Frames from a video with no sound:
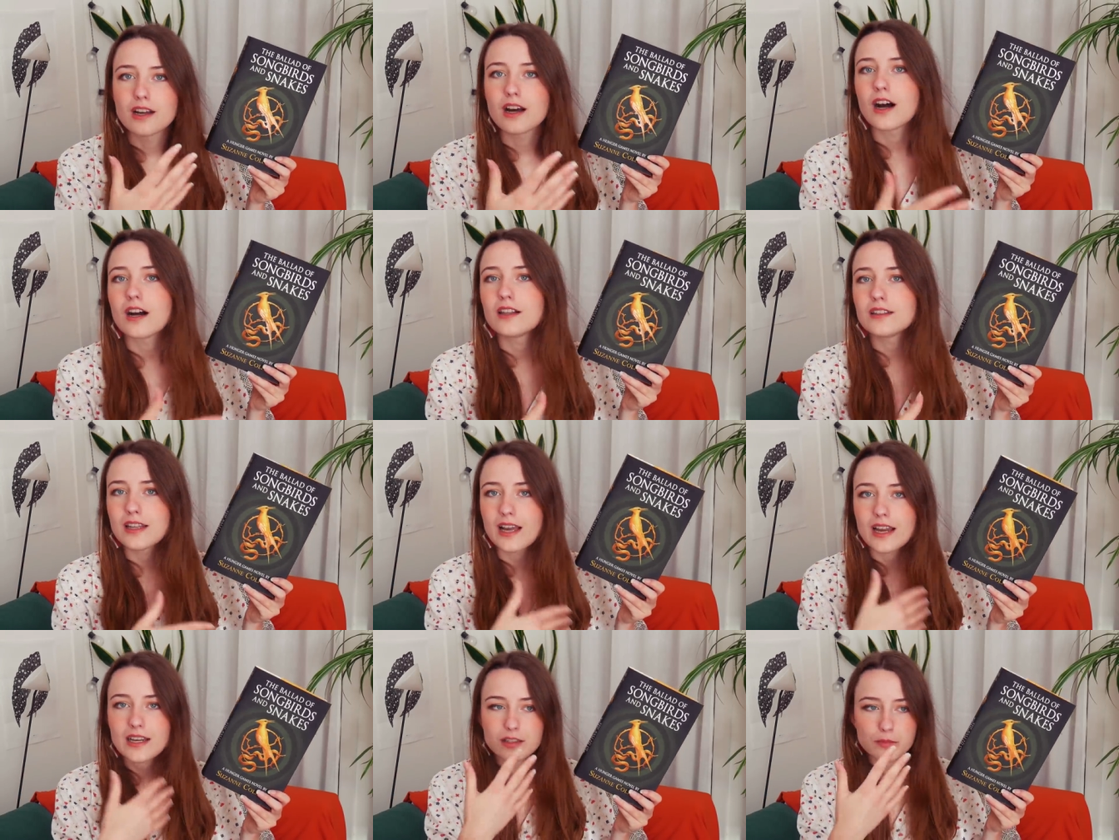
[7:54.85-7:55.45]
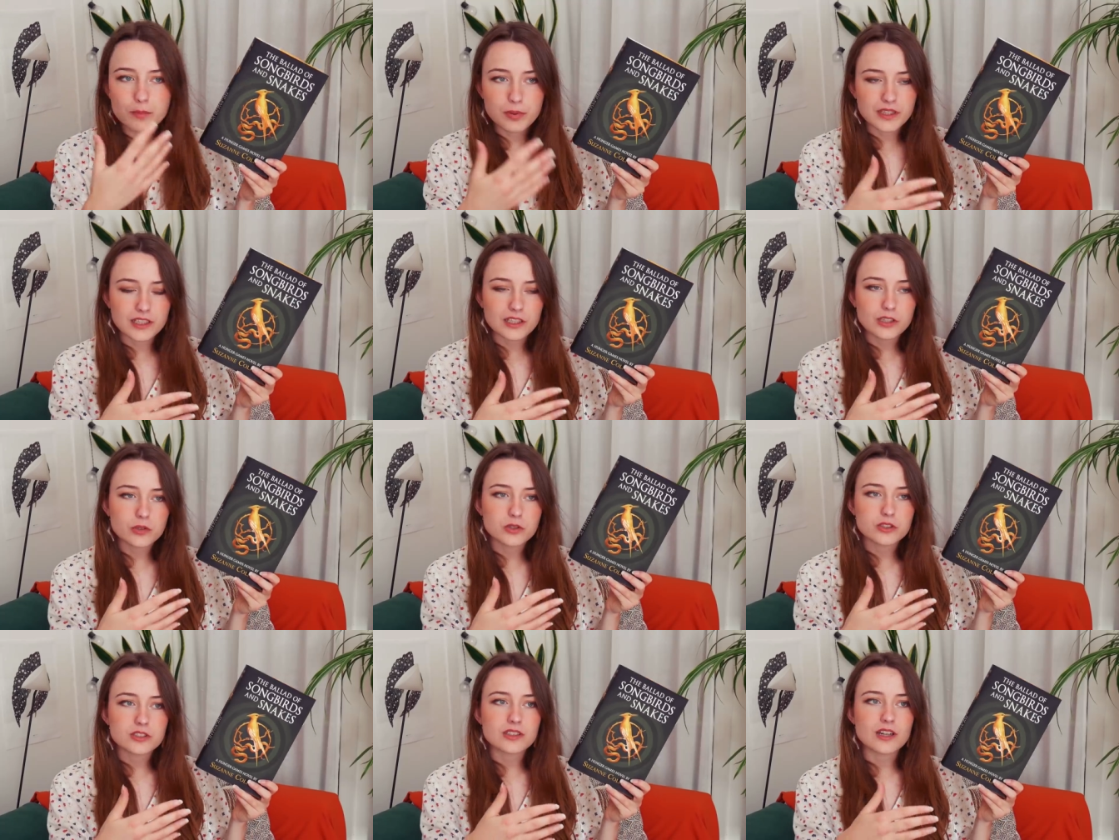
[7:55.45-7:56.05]
on like the
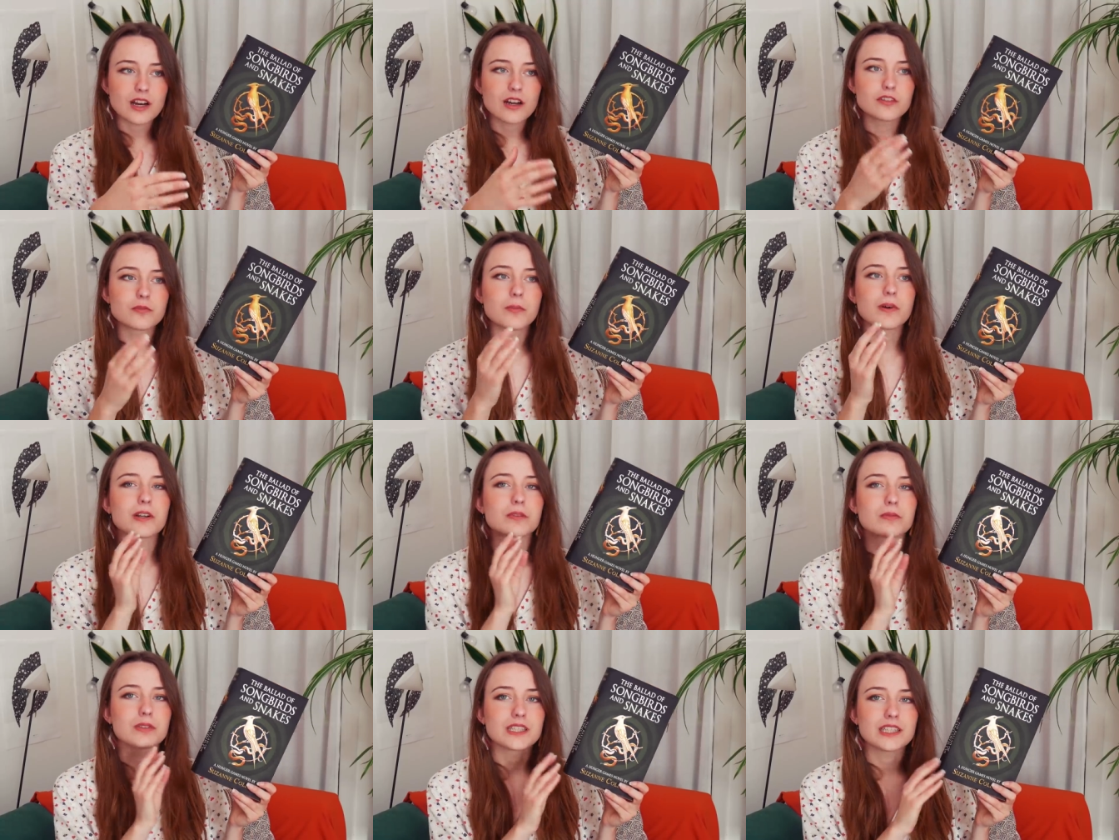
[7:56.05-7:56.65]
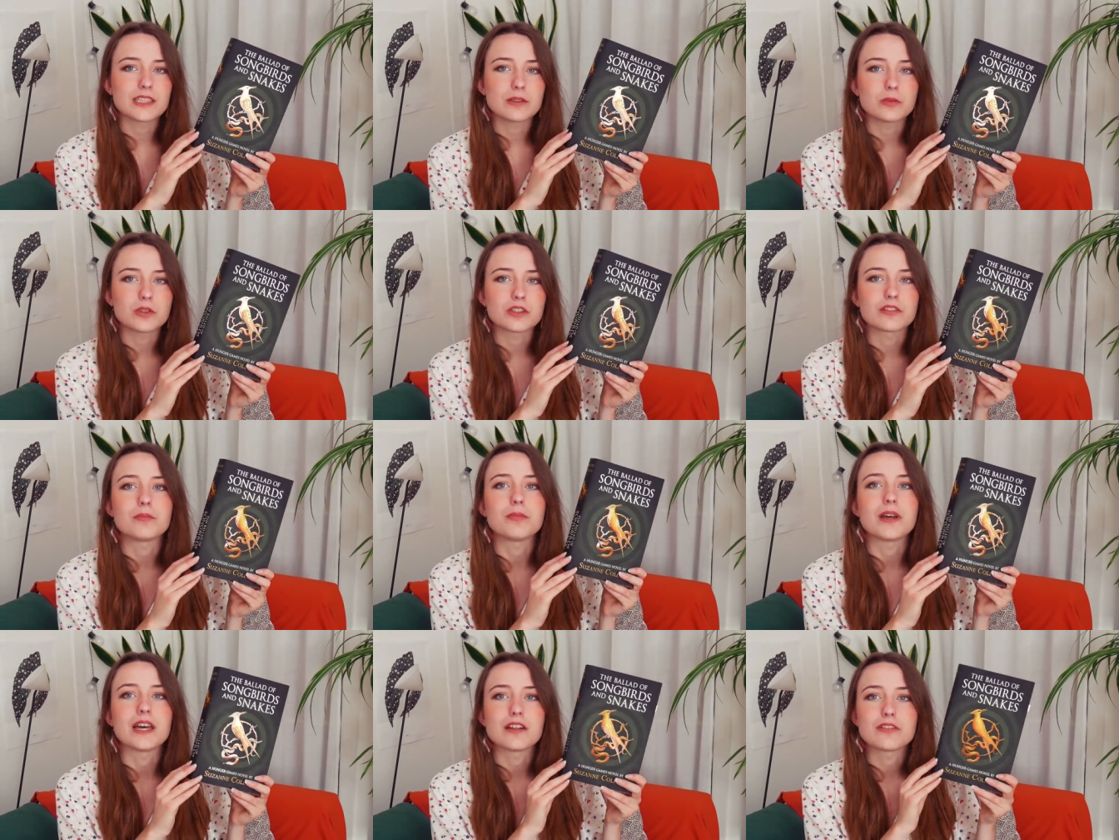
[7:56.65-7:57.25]
political stuff, but it really would
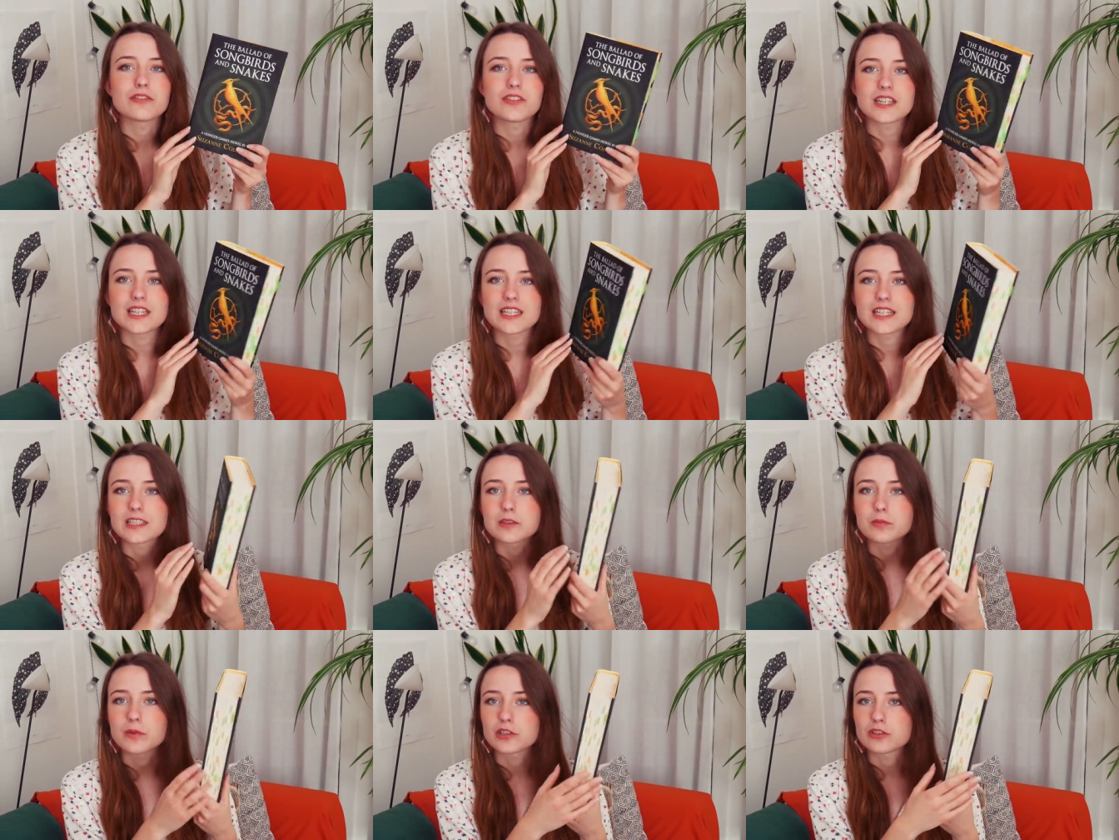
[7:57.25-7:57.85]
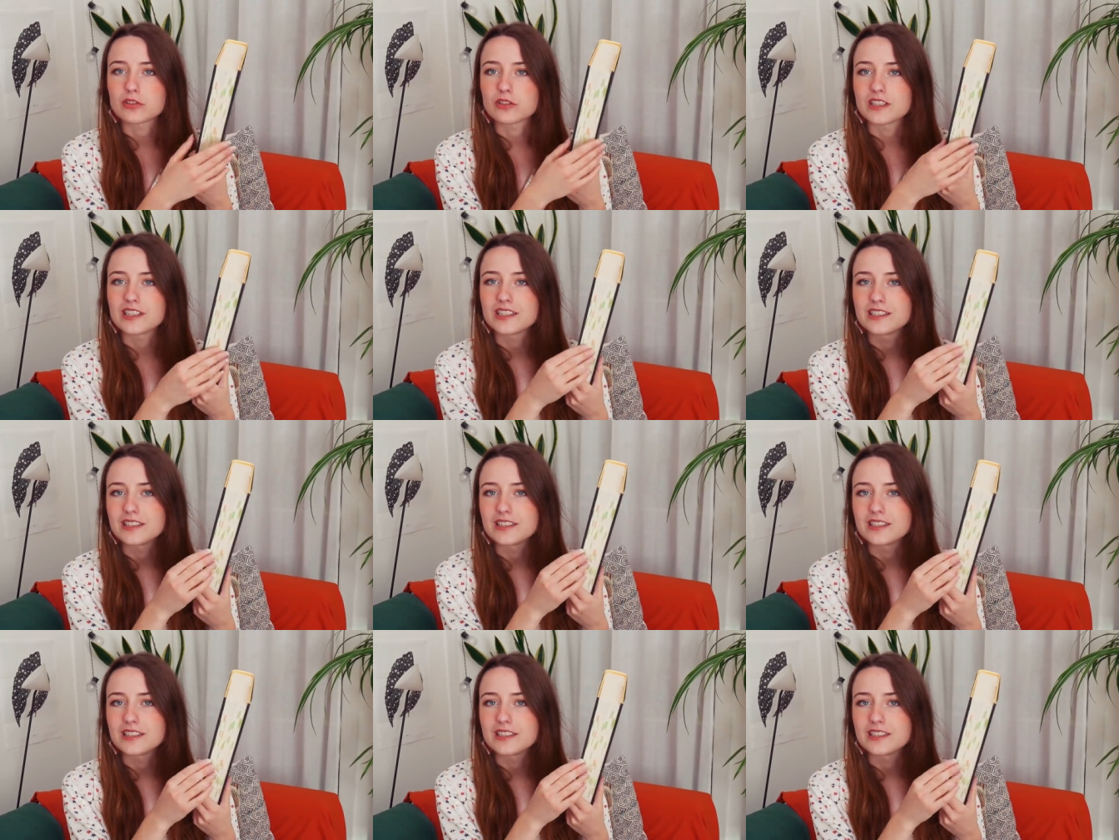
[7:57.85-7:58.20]
have benefited, especially